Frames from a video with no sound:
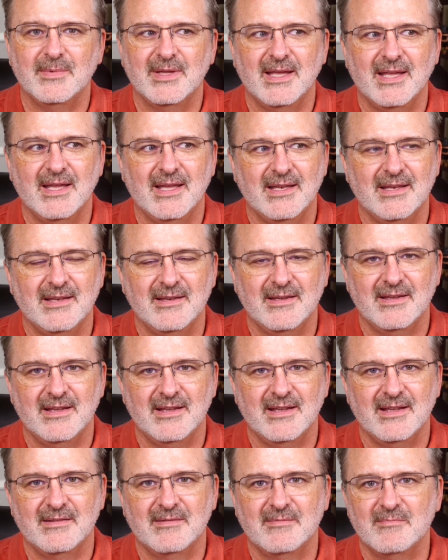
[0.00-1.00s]
And
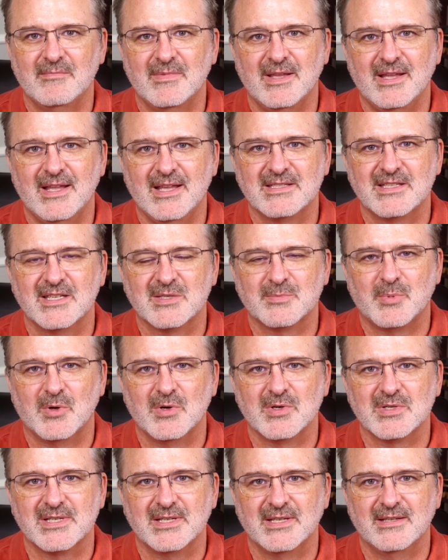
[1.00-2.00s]
is this
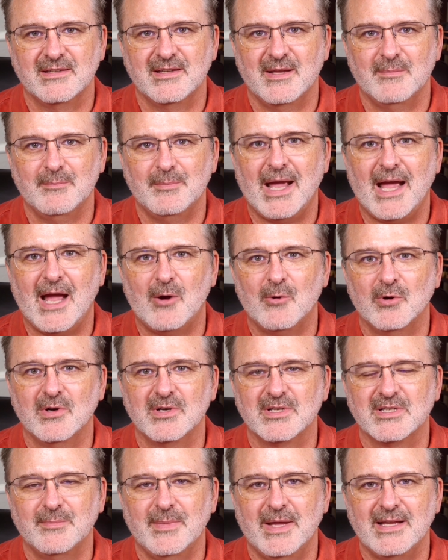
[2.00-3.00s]
person empowered
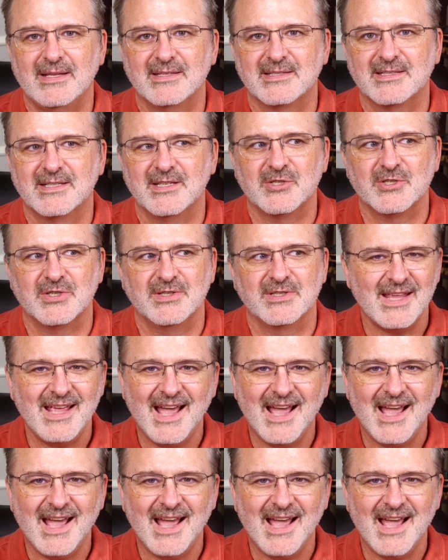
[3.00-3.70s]
to make decisions?